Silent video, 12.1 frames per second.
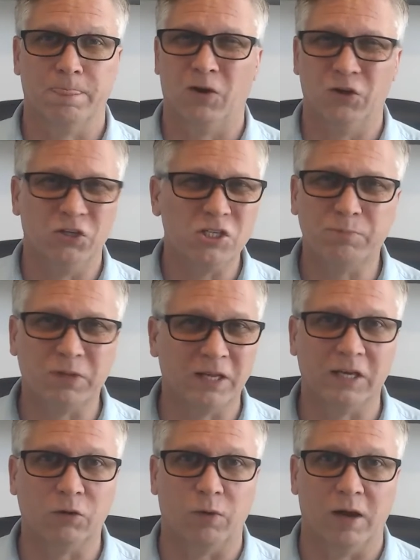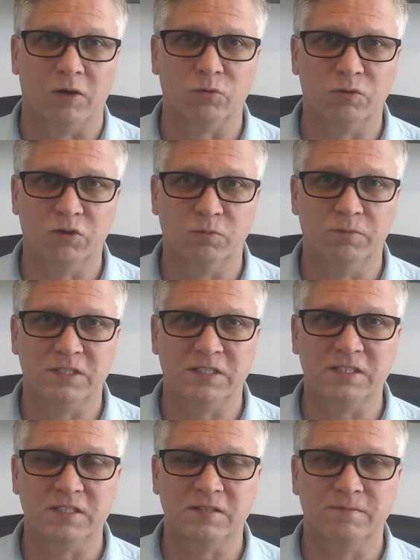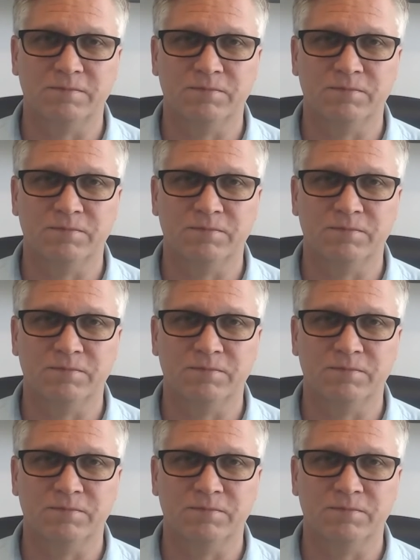Are you just playing around with your business?